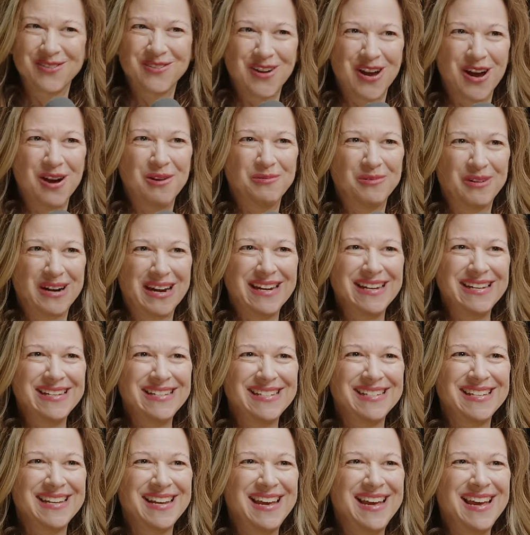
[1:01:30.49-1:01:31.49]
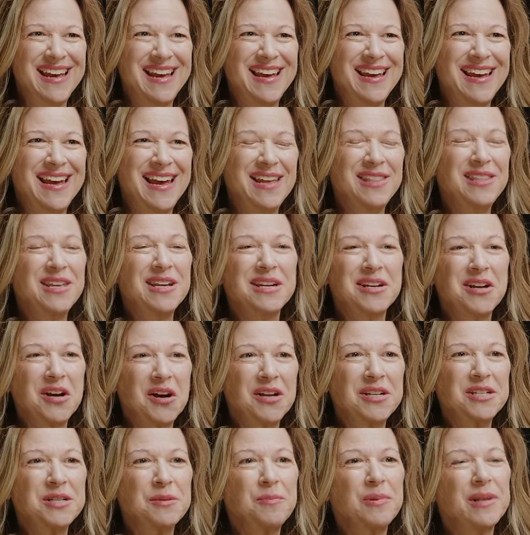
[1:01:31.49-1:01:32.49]
are not right. And then
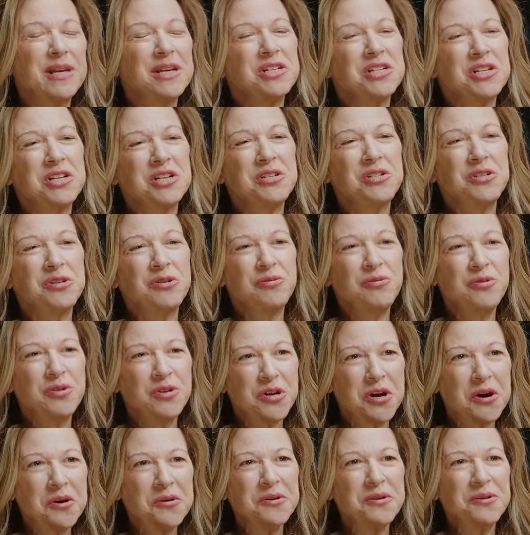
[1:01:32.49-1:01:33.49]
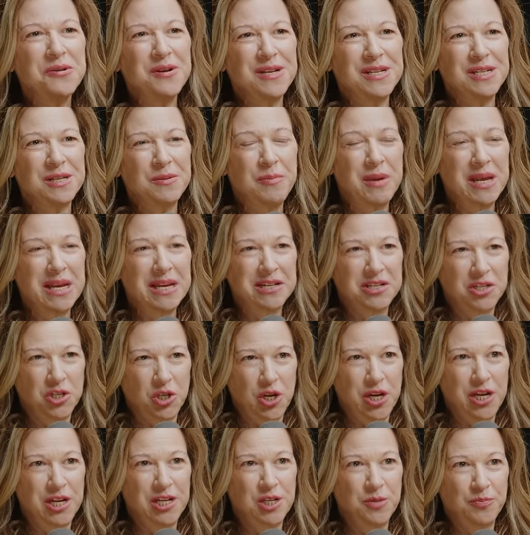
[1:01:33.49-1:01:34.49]
contemplation is you know you need to make a
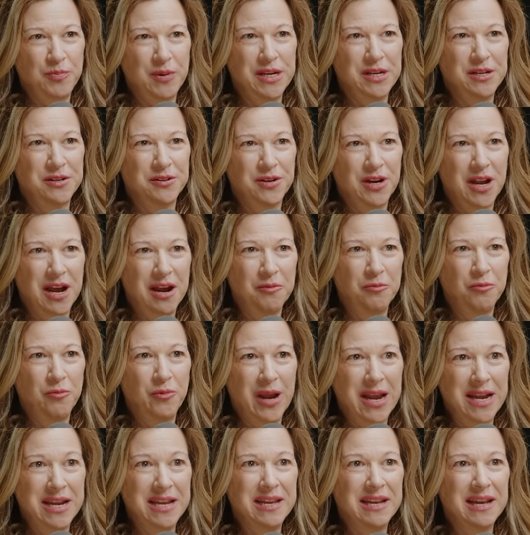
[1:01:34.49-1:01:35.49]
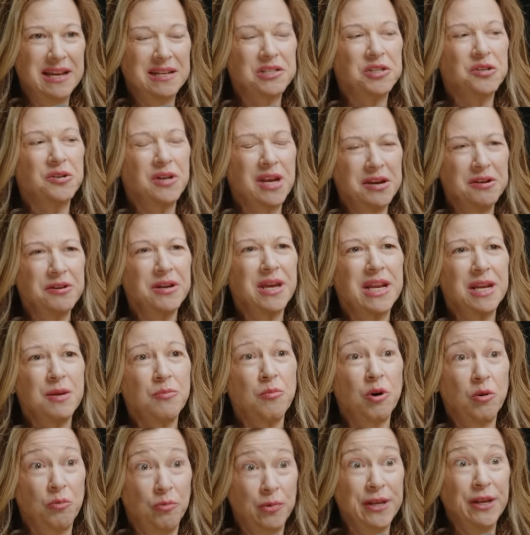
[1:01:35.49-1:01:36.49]
change, but you're not ready yet. So now you're getting
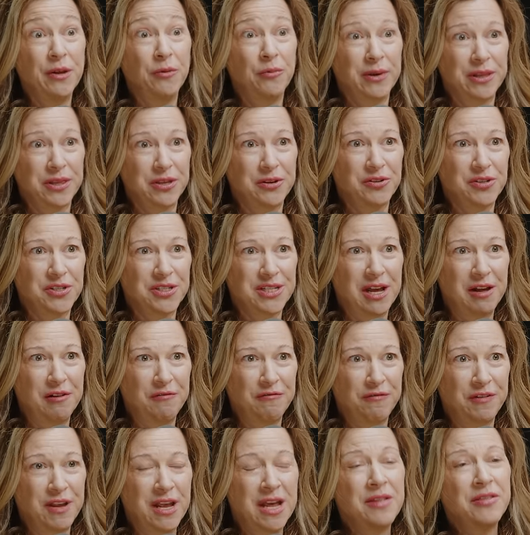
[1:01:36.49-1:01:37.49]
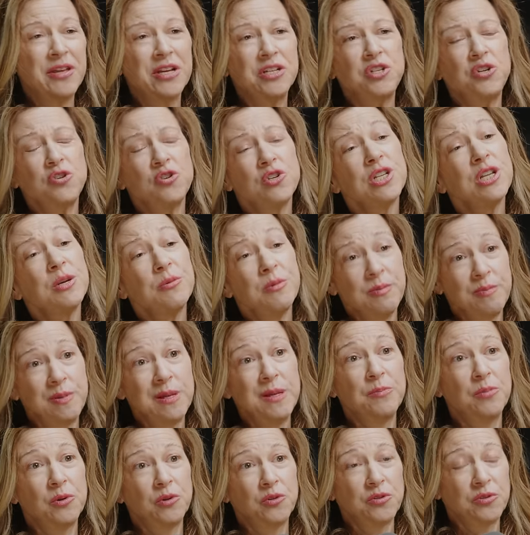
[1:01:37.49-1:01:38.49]
more real with yourself. That's usually when
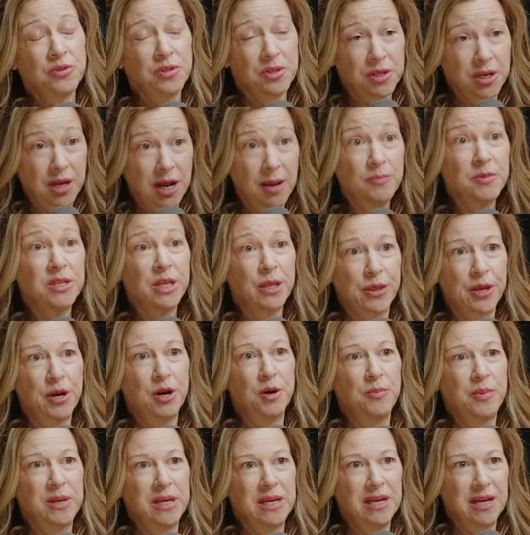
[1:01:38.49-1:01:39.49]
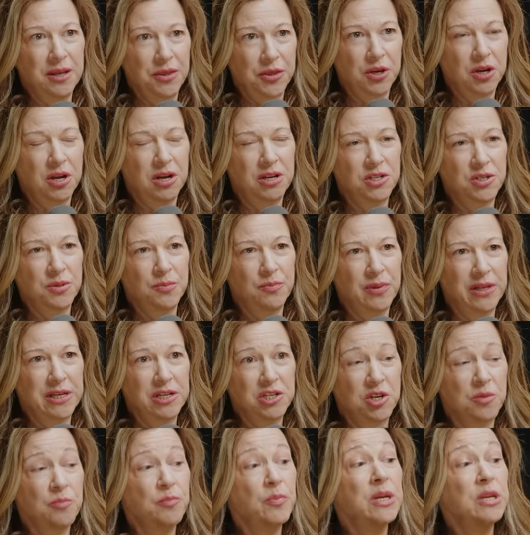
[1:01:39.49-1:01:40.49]
people come to therapy, at the
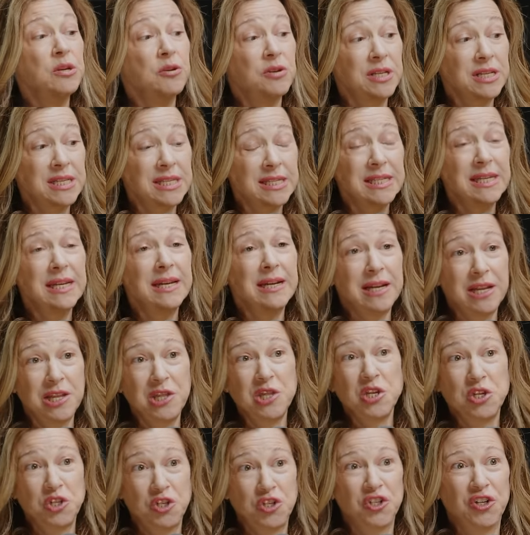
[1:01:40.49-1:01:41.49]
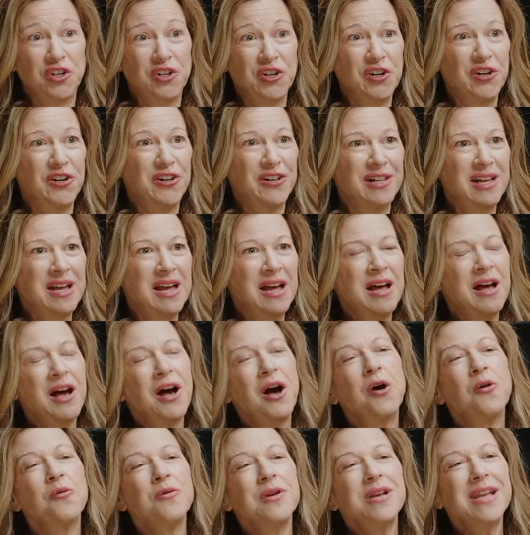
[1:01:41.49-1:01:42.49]
contemplation, but you can see it in the journal.
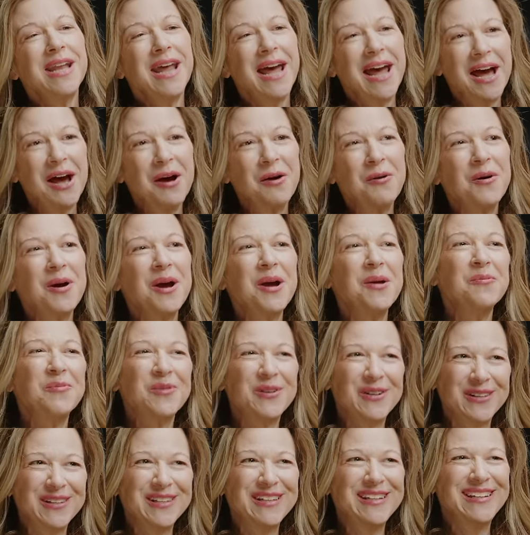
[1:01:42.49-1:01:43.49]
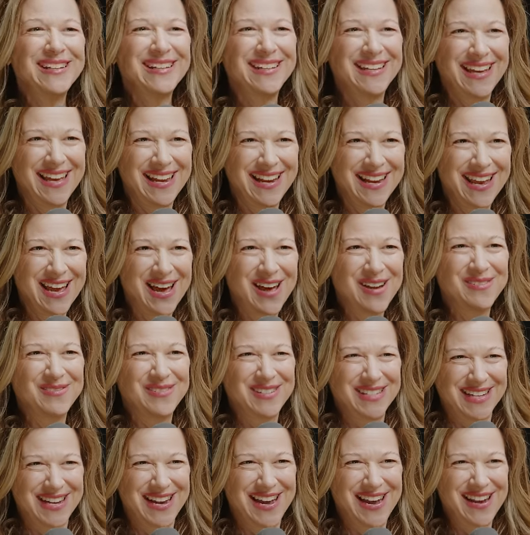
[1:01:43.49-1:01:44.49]
Oh, now I'm really getting out of
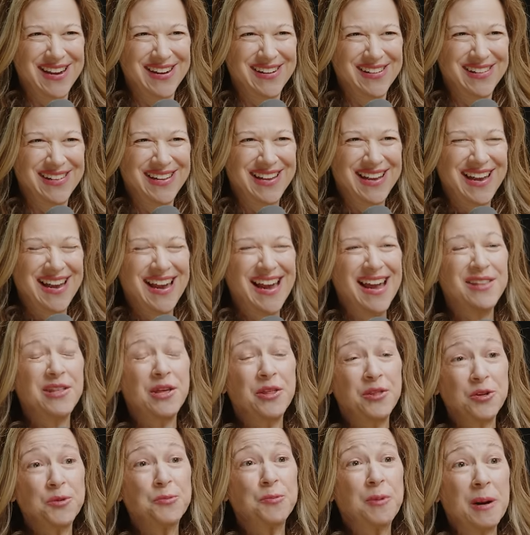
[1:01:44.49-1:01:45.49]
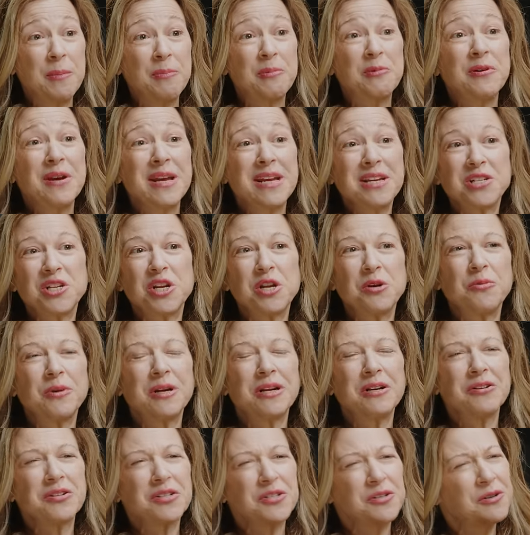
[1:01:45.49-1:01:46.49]
denial. Yeah. And then there's preparation,
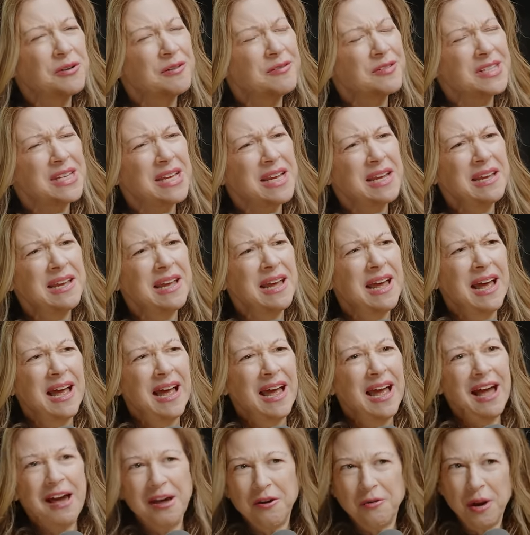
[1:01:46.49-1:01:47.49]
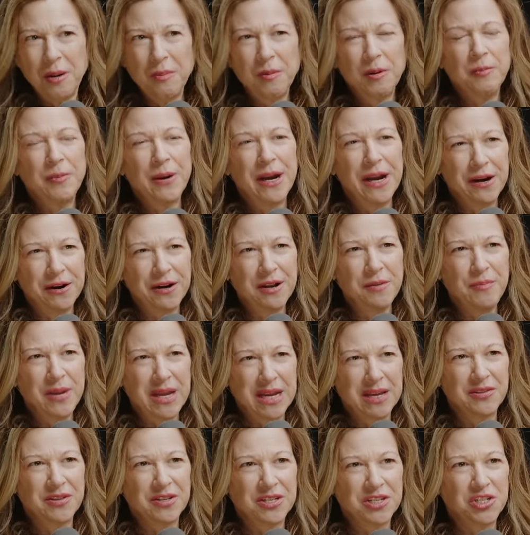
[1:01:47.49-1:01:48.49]
where you're sort of saying, how do I prepare to
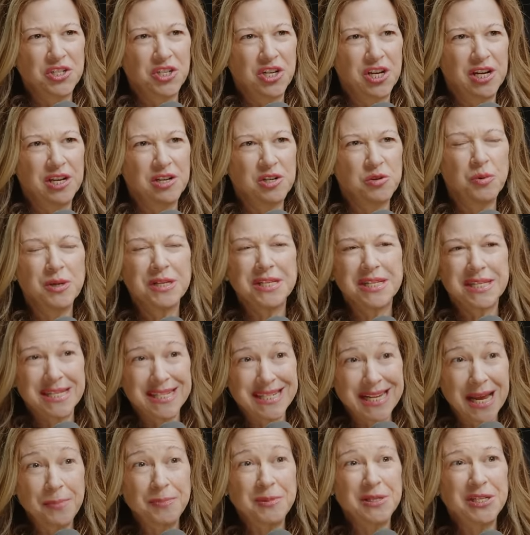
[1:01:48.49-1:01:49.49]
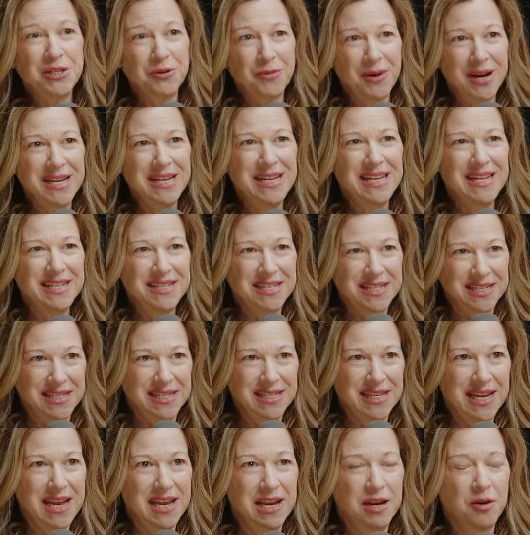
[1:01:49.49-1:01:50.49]
make this change? What steps do I need to
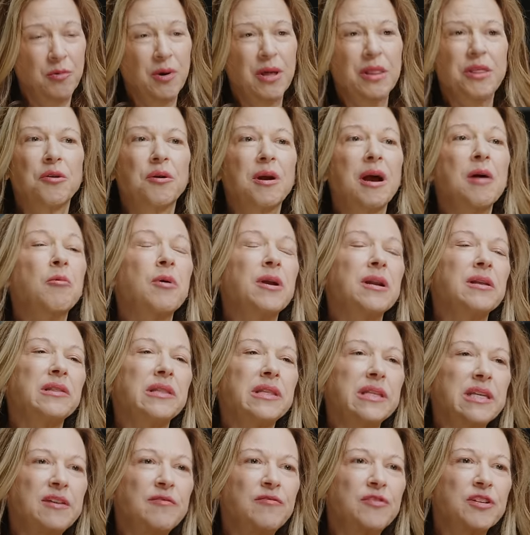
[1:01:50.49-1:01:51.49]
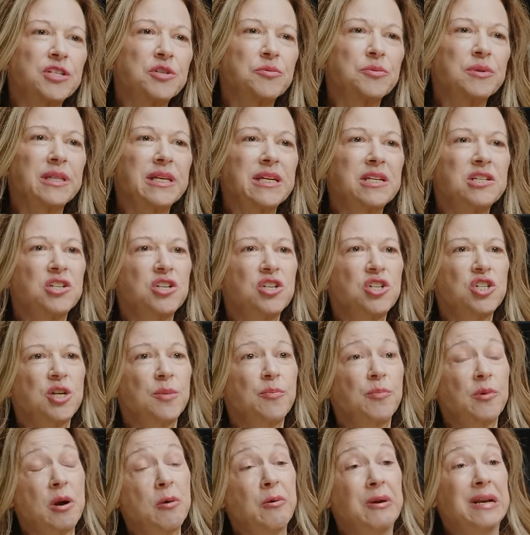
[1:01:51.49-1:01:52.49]
take? Whether I want to leave this
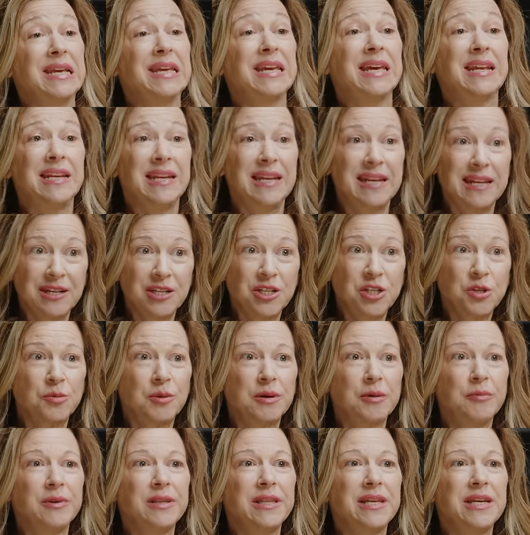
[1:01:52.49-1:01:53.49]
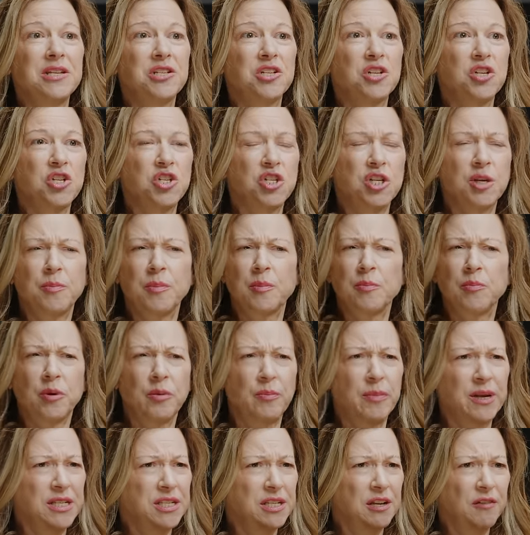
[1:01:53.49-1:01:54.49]
relationship, or I want to get into a relationship and
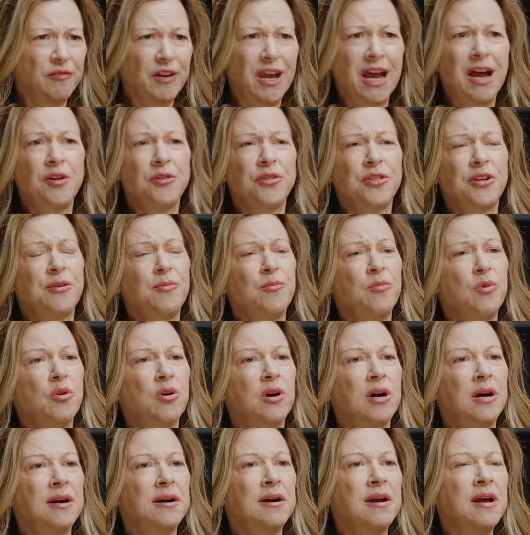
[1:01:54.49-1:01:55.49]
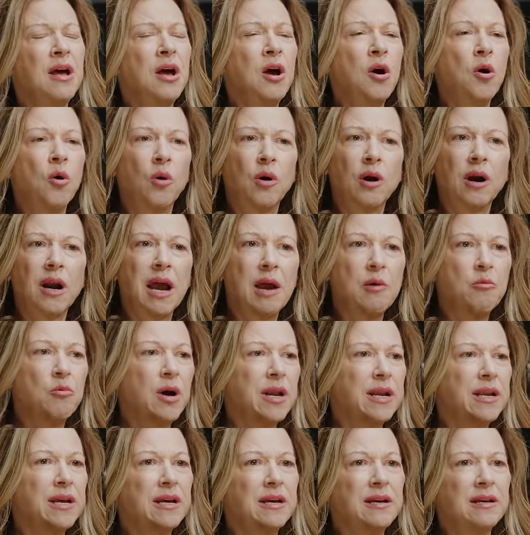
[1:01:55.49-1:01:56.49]
put myself out there more, or I
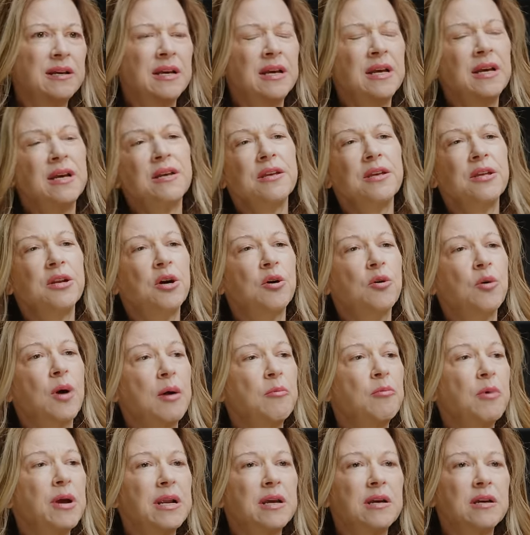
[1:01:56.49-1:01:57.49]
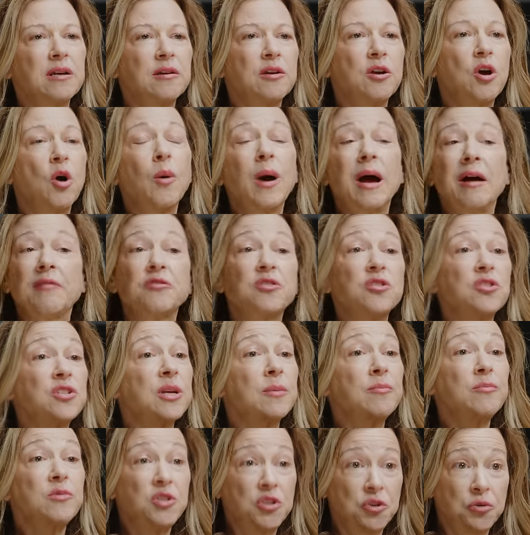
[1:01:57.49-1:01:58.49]
want to, you know, I want to go after
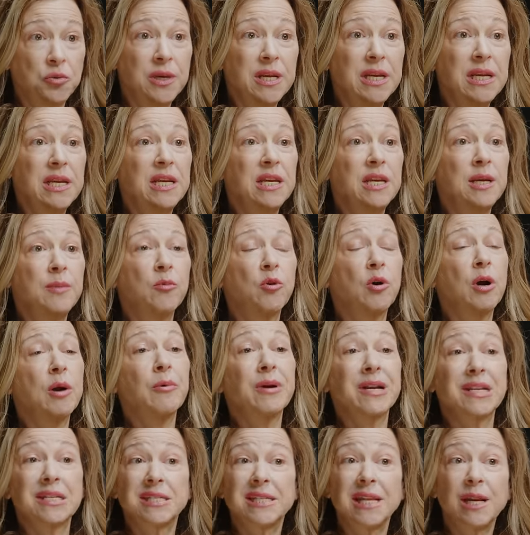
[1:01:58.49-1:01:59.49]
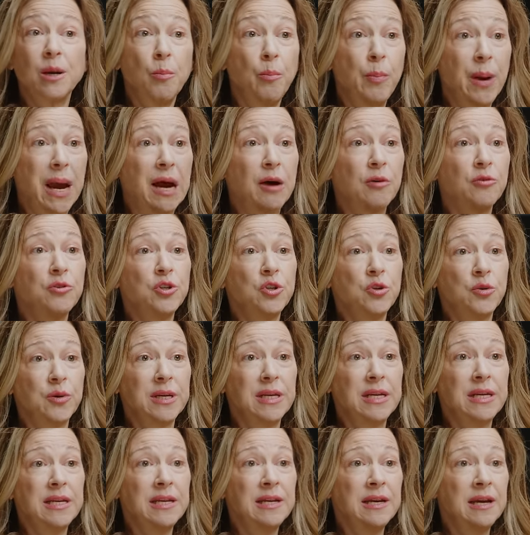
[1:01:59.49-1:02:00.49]
some dream, or I want to set a
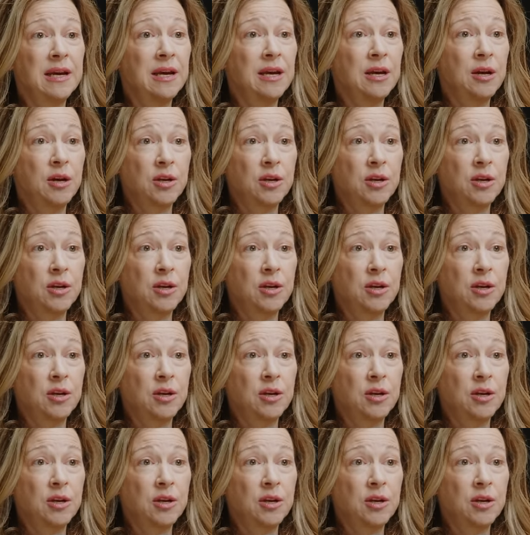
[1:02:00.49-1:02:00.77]
boundary.